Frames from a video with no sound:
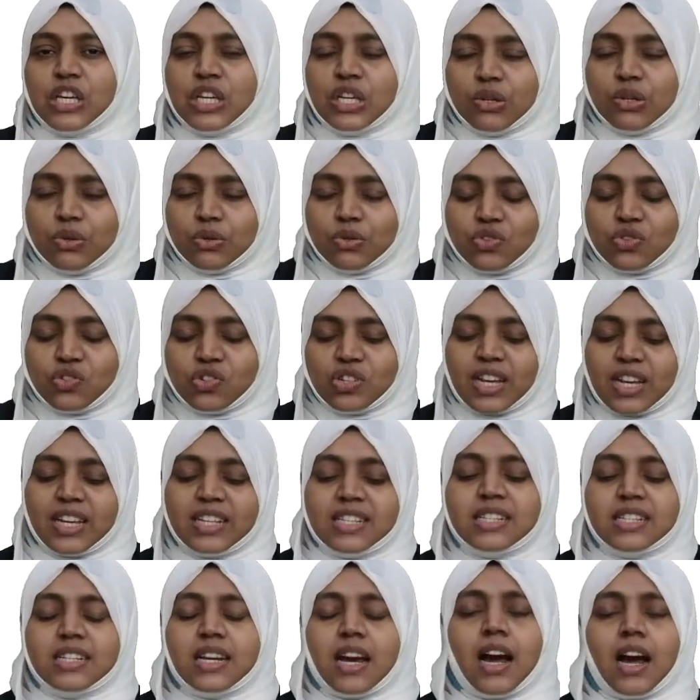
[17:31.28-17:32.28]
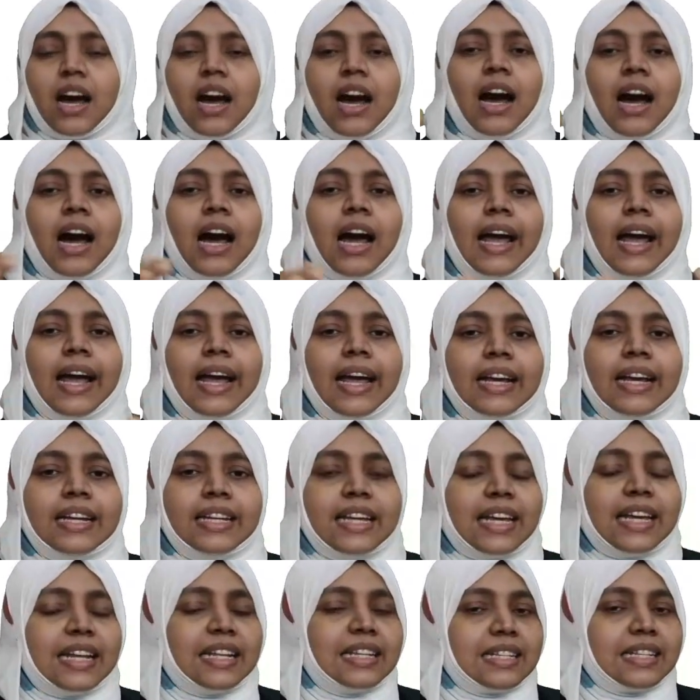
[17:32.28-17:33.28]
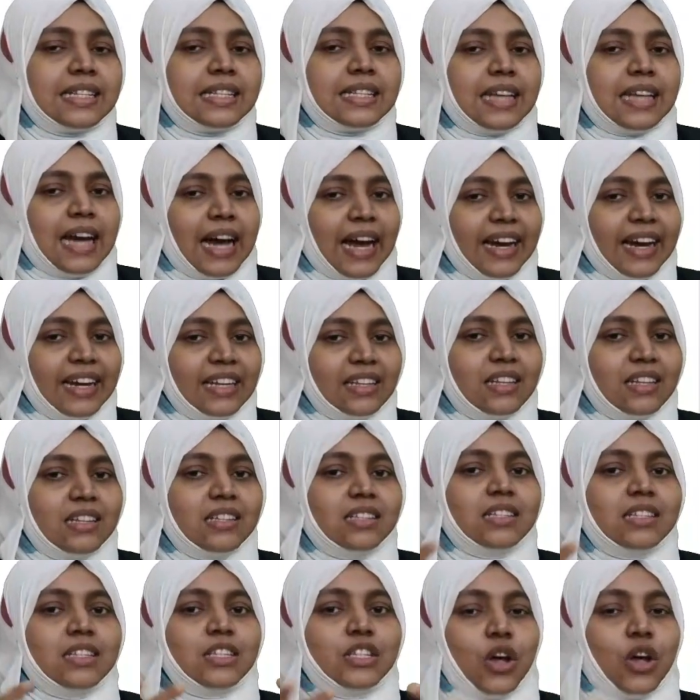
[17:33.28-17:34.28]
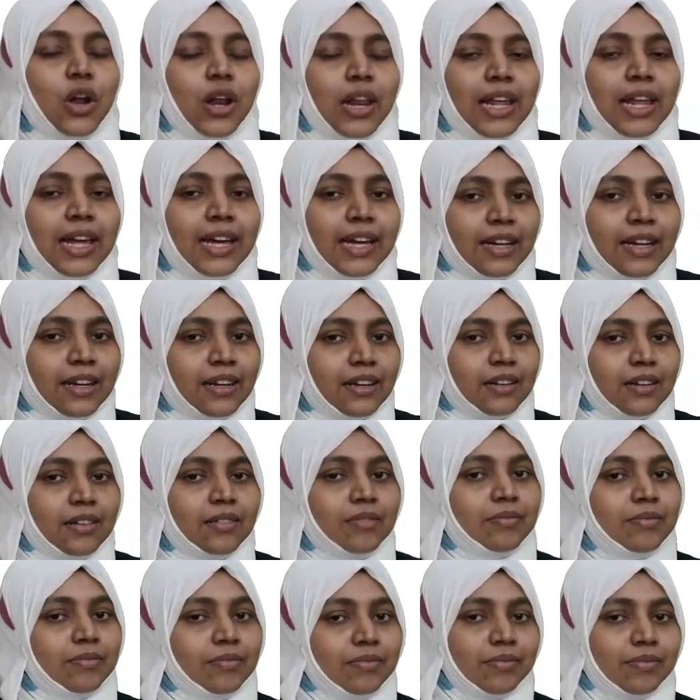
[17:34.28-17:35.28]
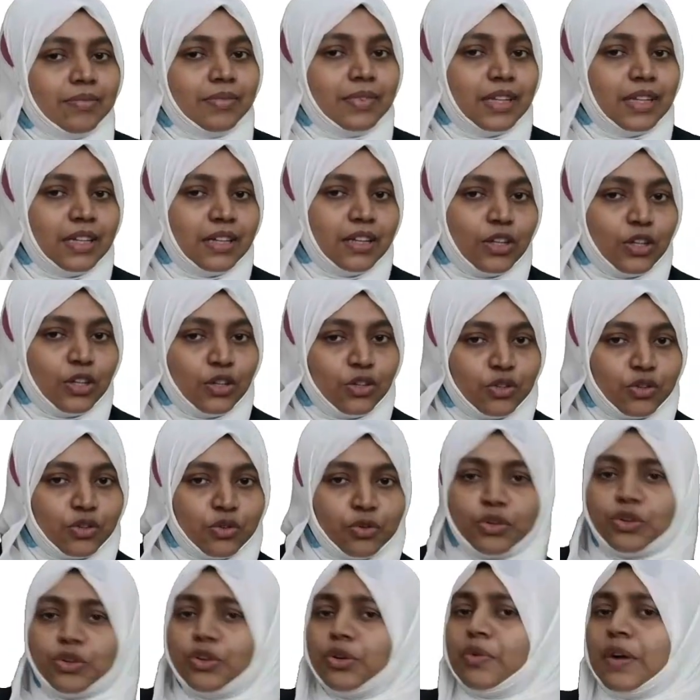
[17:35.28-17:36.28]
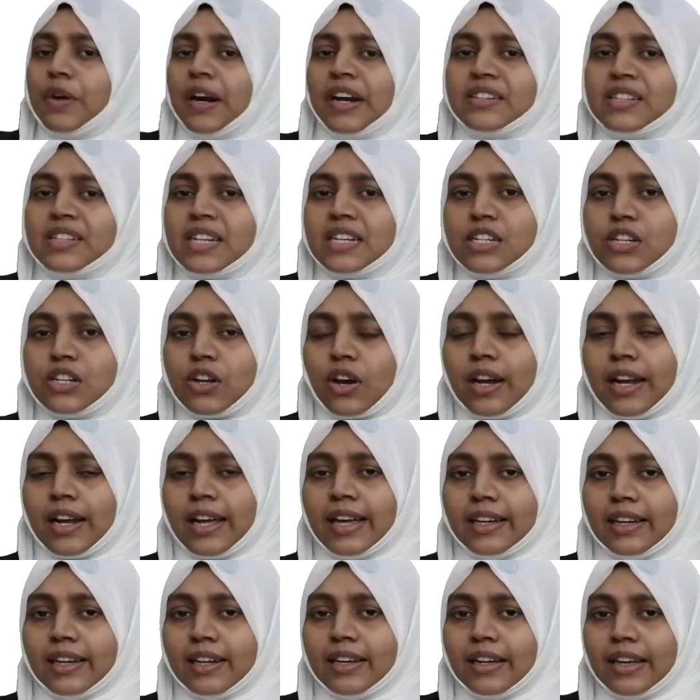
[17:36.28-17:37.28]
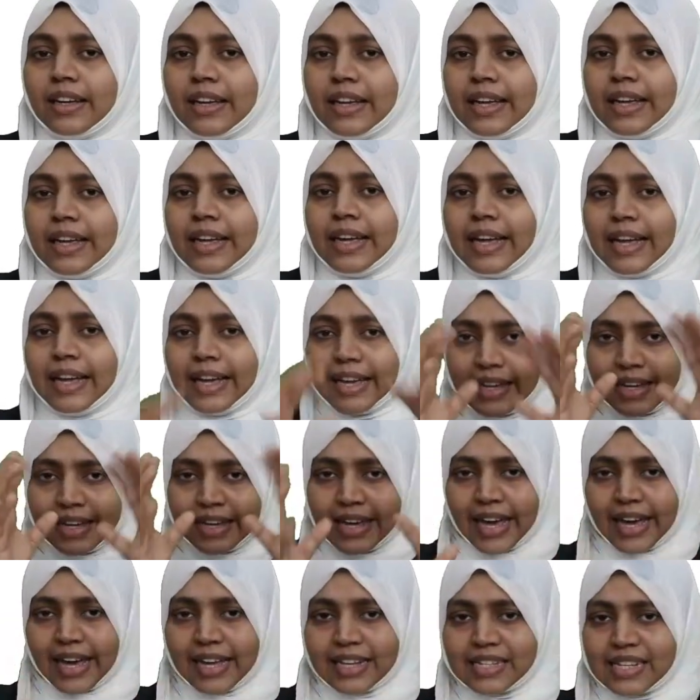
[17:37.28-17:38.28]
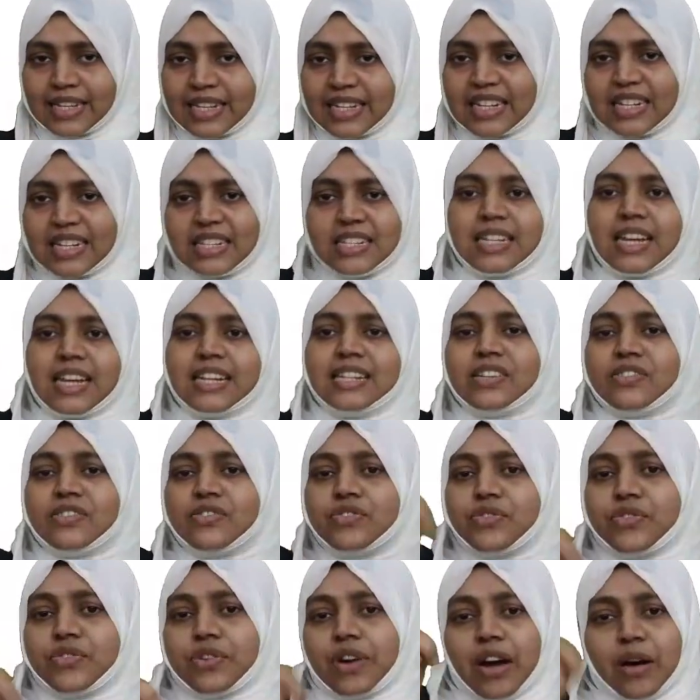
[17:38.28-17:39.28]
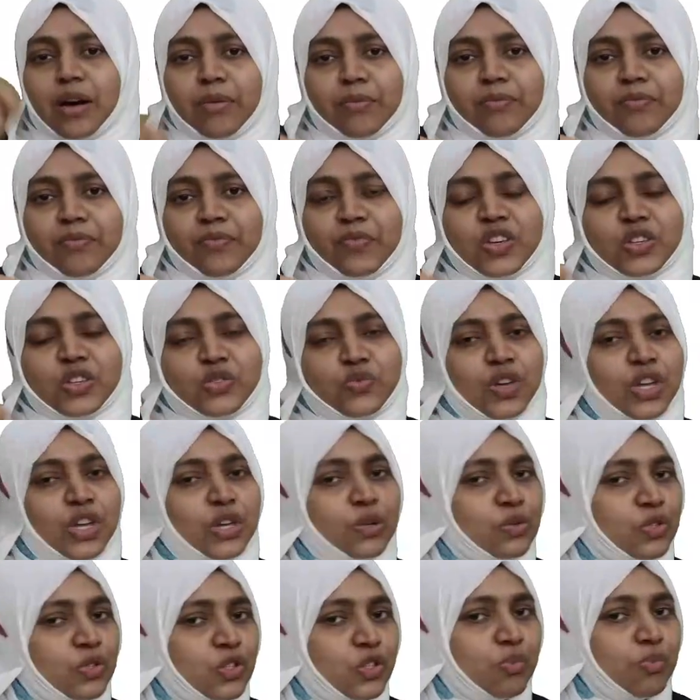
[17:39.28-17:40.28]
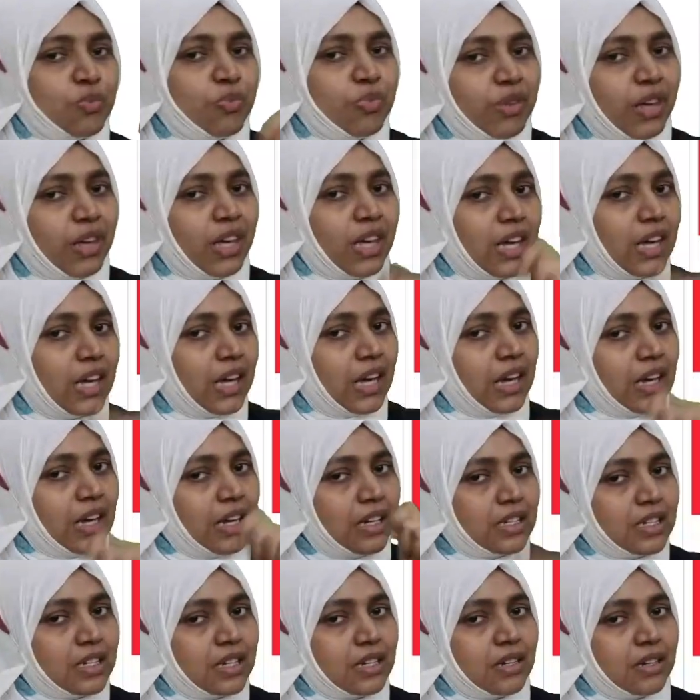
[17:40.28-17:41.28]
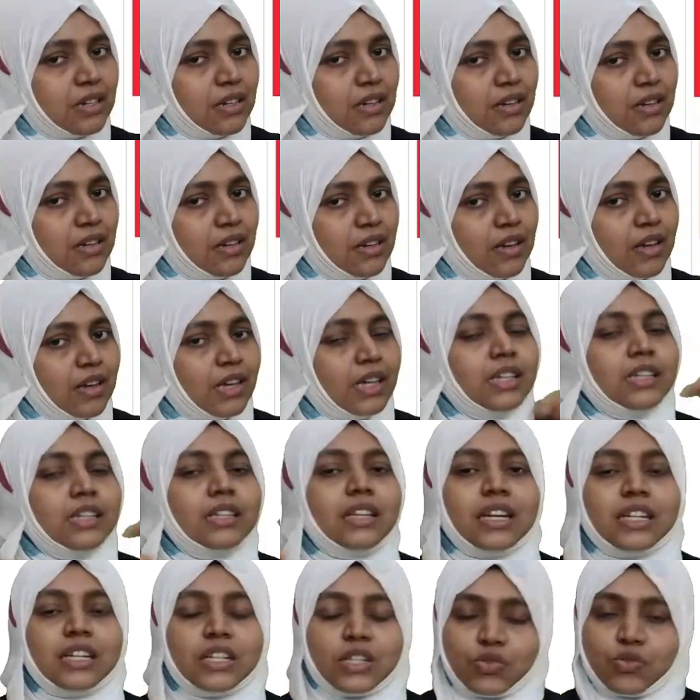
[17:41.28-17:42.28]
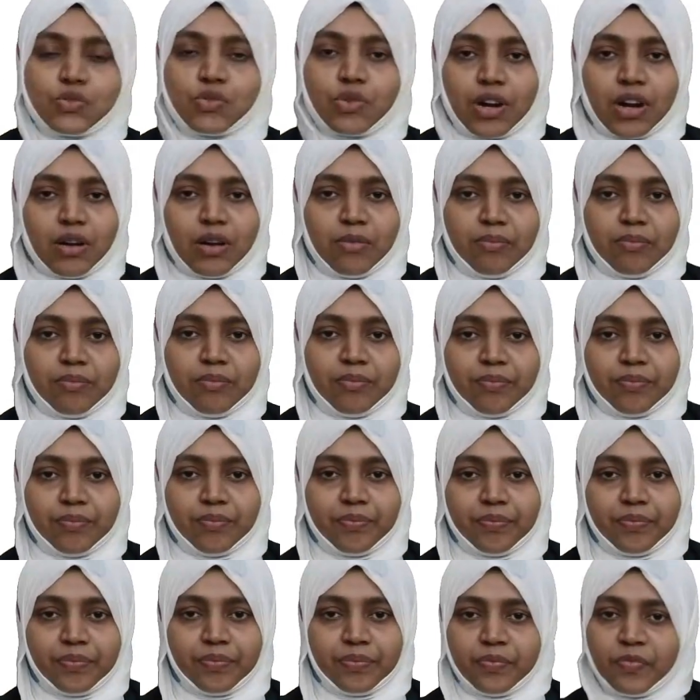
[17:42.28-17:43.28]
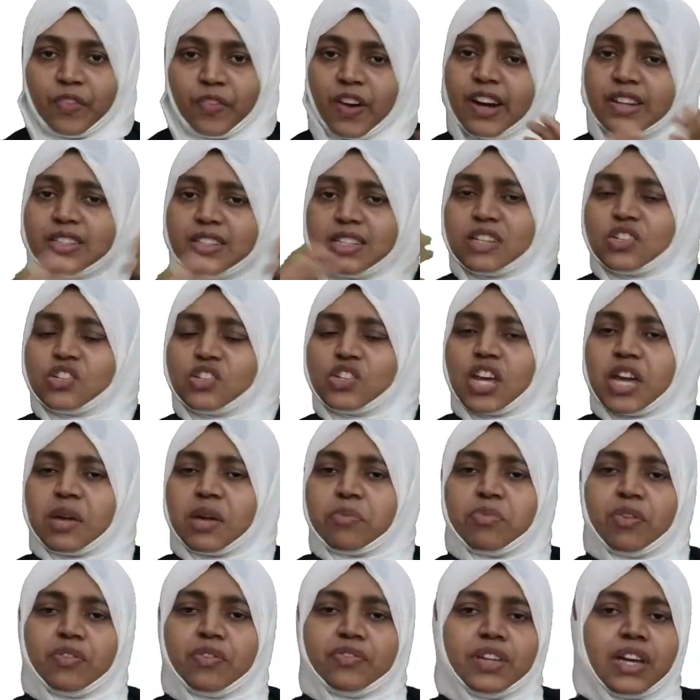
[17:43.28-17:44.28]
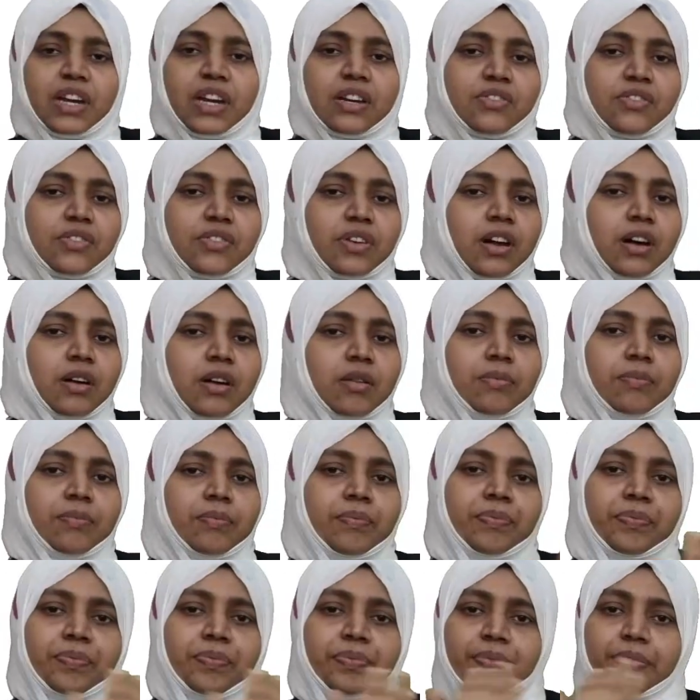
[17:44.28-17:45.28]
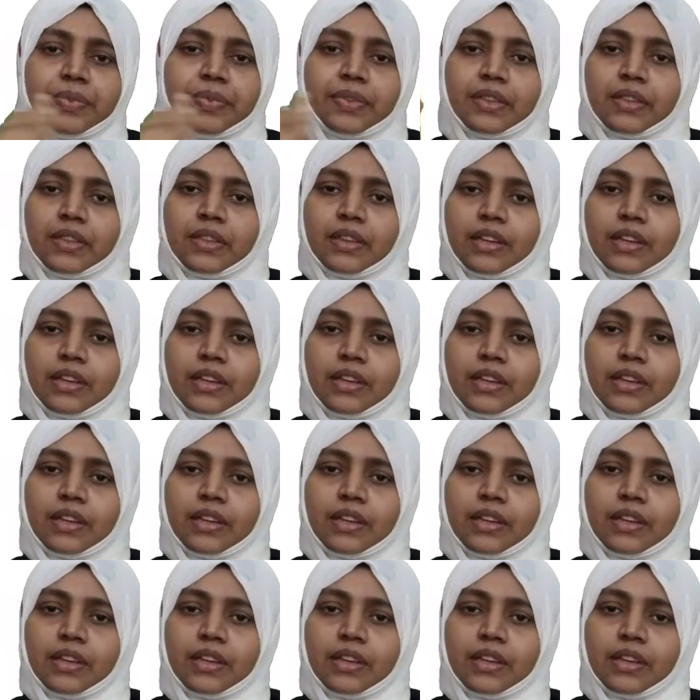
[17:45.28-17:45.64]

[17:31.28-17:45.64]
You just hide inside this dholak. Do you know what is a dholak? Yes, it is that drum which we used to beat. That drum. What is the shape of that drum?